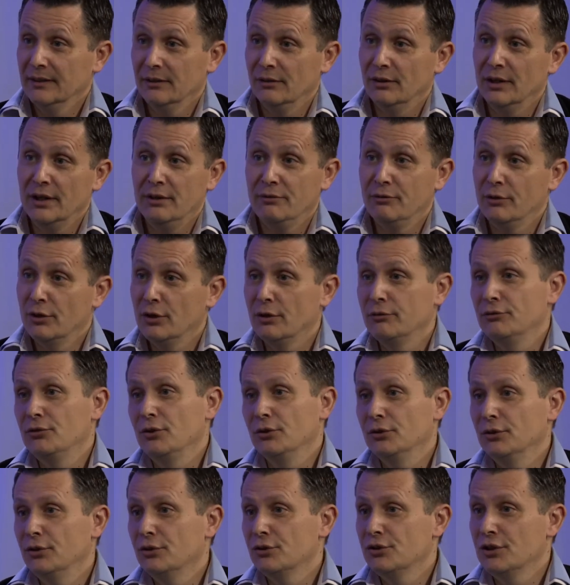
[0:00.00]
a level of
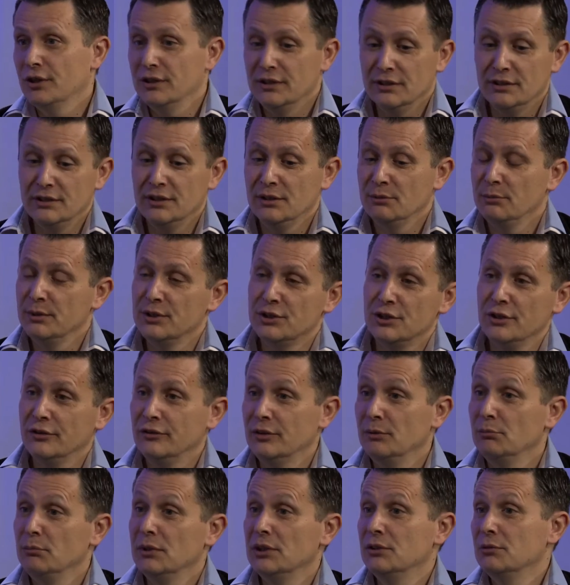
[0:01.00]
non-Gaussianity which
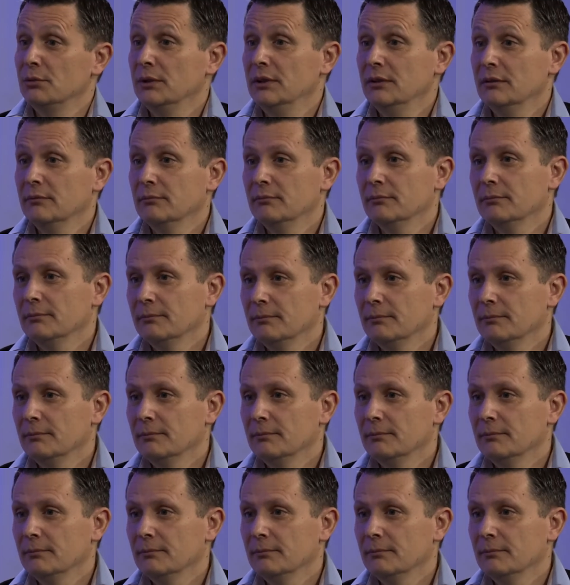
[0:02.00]
is in between.